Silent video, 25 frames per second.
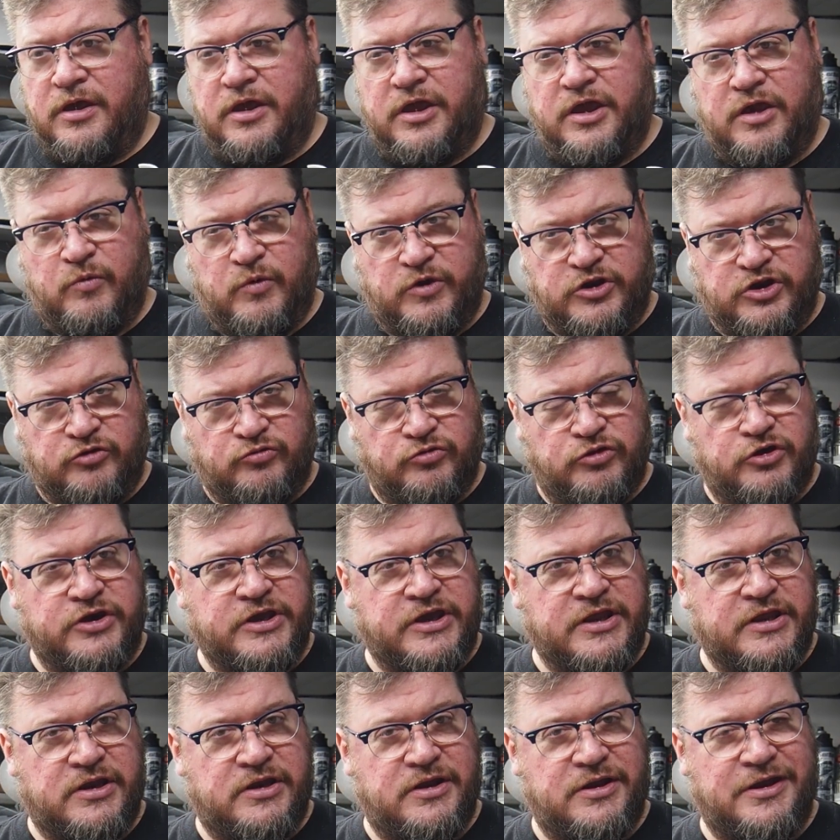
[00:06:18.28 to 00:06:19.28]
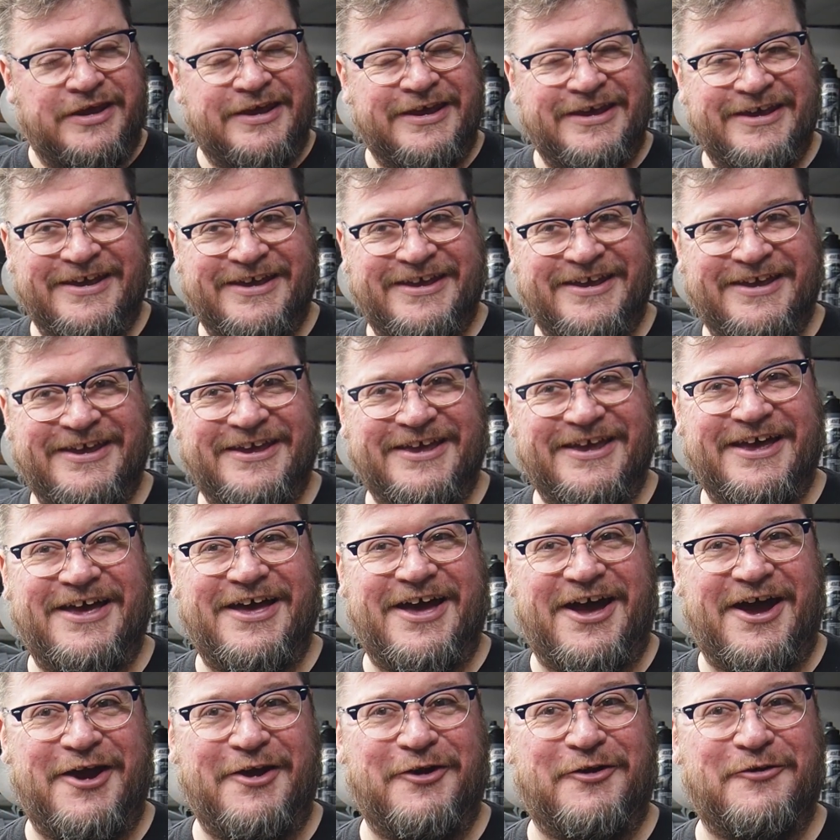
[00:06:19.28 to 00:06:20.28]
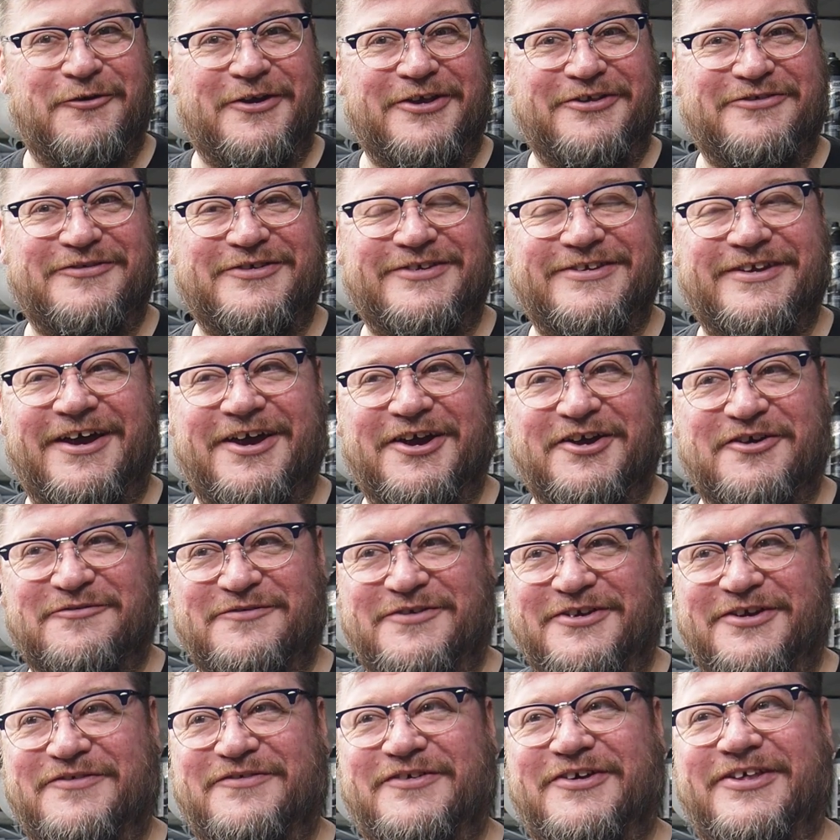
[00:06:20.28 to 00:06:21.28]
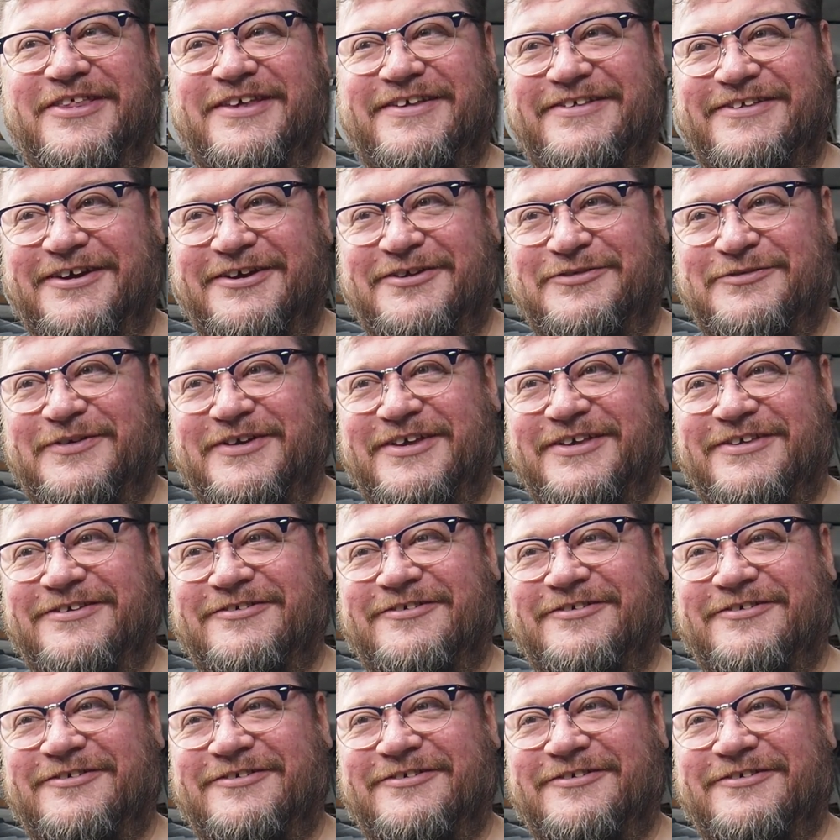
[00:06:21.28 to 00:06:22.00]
When you look at higher res photography of all these X-Wings,